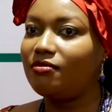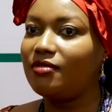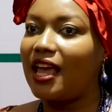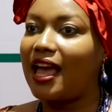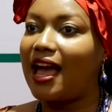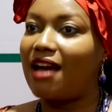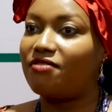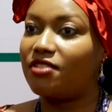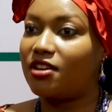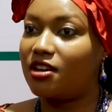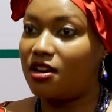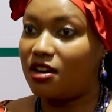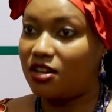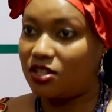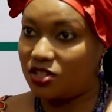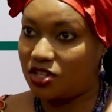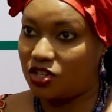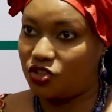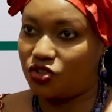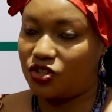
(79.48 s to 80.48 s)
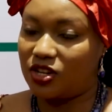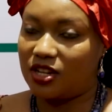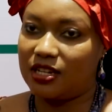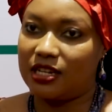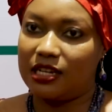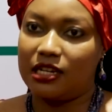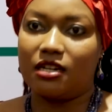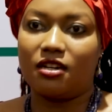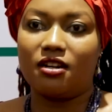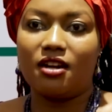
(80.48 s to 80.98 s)
having her surgery
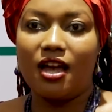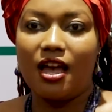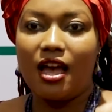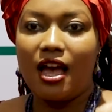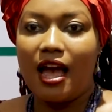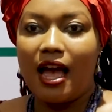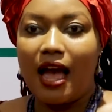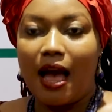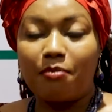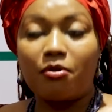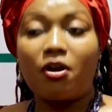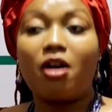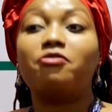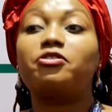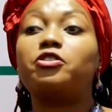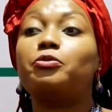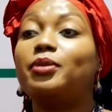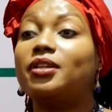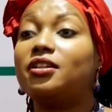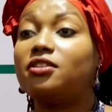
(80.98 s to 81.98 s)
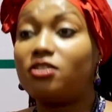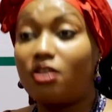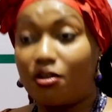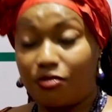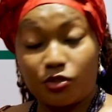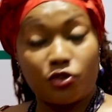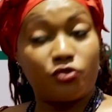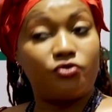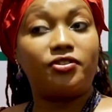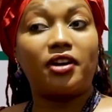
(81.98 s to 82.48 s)
done here, I'm comfortable
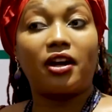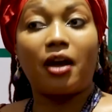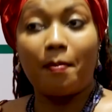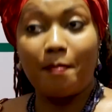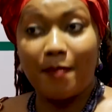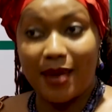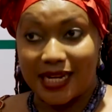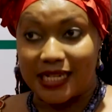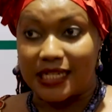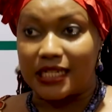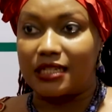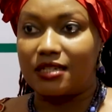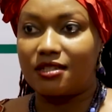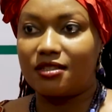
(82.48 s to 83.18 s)
enough to recommend